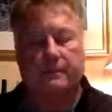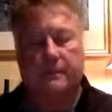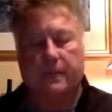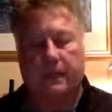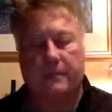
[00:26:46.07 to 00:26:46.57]

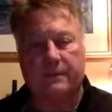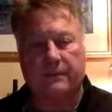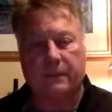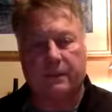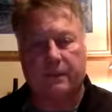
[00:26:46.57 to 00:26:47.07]
times of
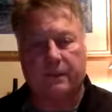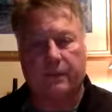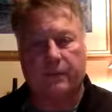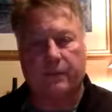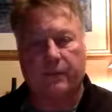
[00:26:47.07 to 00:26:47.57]
the year
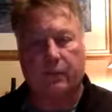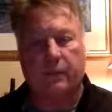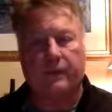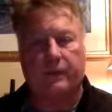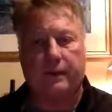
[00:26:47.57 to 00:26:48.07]
bring
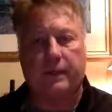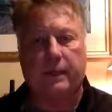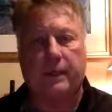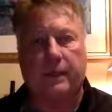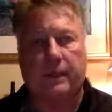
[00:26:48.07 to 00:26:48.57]
with it
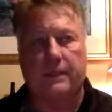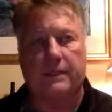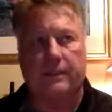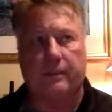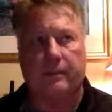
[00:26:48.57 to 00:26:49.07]

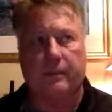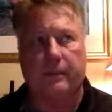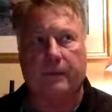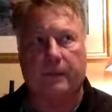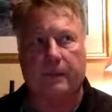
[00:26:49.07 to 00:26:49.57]
some
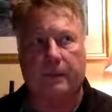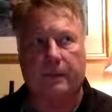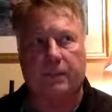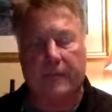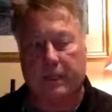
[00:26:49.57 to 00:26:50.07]

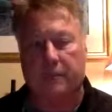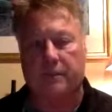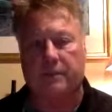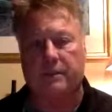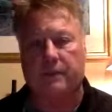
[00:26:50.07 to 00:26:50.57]

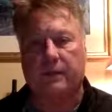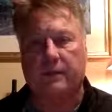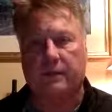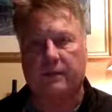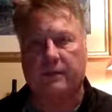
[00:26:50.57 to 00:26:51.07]
challenges,
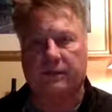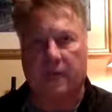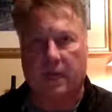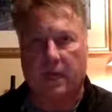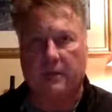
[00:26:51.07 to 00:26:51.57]
whether it's
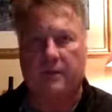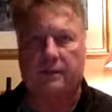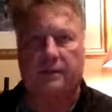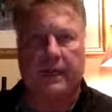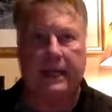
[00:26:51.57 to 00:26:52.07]
frost
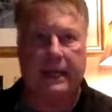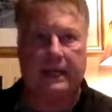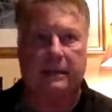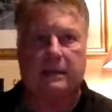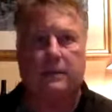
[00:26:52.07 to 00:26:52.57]
or
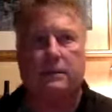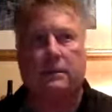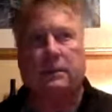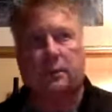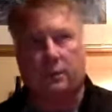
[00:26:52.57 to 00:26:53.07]
hail or
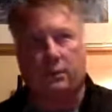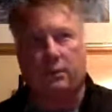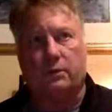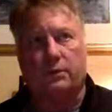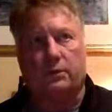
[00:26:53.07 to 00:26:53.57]

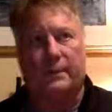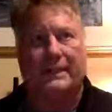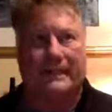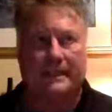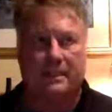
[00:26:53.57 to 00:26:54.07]
cold or
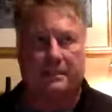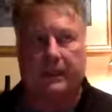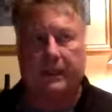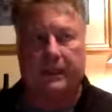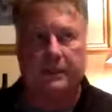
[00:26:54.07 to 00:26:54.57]
heat
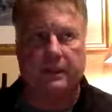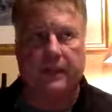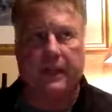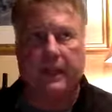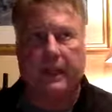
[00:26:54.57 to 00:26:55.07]
spikes.
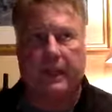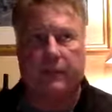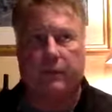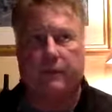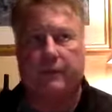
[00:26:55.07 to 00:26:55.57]
And
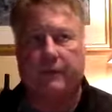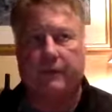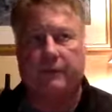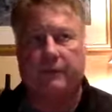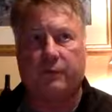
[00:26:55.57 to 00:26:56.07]
we're very
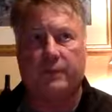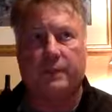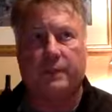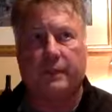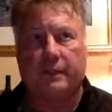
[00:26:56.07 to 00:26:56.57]

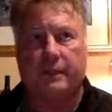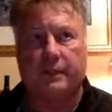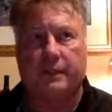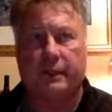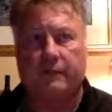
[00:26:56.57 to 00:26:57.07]
fortunate in
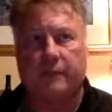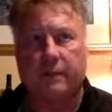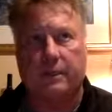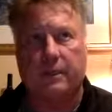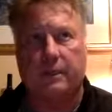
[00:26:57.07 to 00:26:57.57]

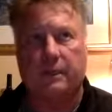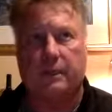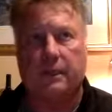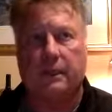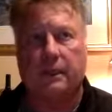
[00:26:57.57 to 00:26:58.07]
California
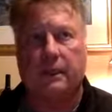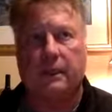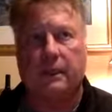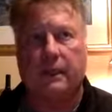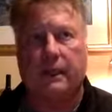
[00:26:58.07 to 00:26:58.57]

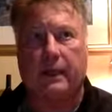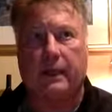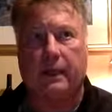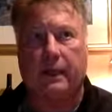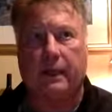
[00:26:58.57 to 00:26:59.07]

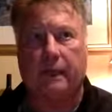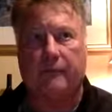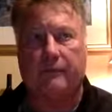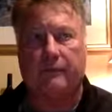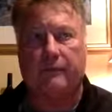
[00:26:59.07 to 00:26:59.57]
that we
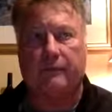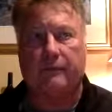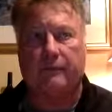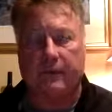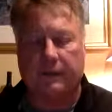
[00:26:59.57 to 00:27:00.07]
have a
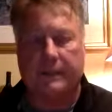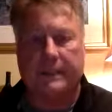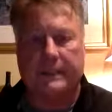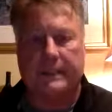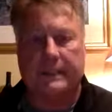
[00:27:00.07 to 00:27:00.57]
very
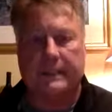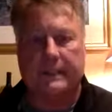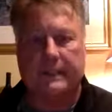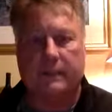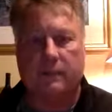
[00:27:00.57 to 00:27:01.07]

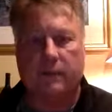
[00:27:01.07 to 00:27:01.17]
consistent